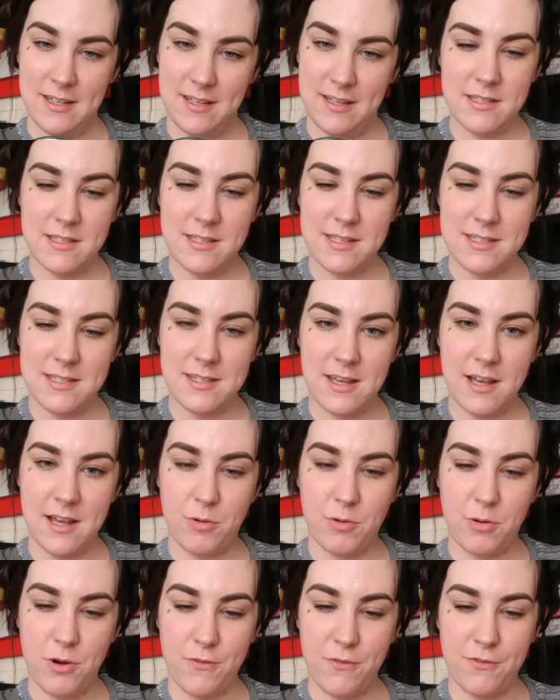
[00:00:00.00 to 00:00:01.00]
This is a
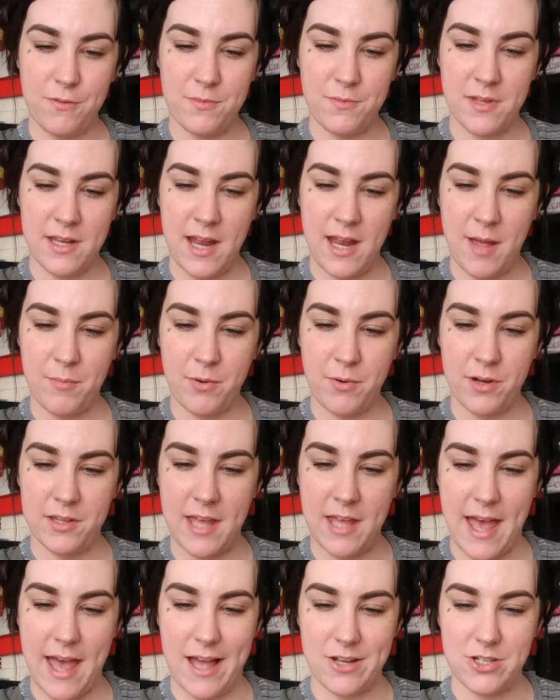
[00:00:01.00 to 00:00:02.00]
quote from An Ember in the
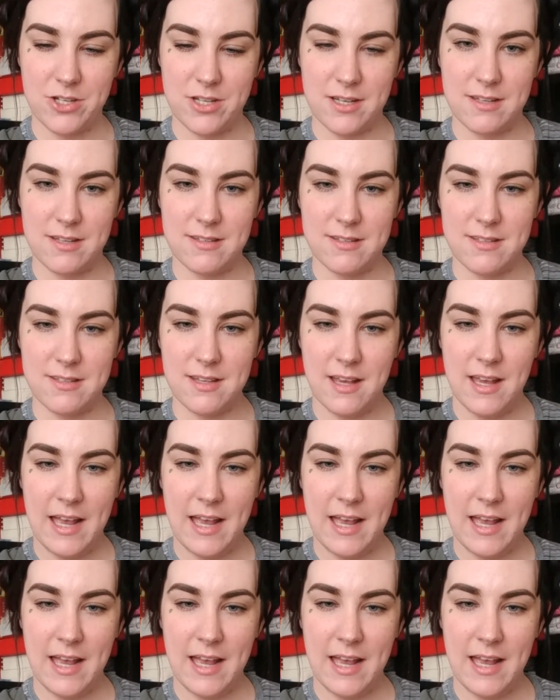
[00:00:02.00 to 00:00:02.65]
Ashes,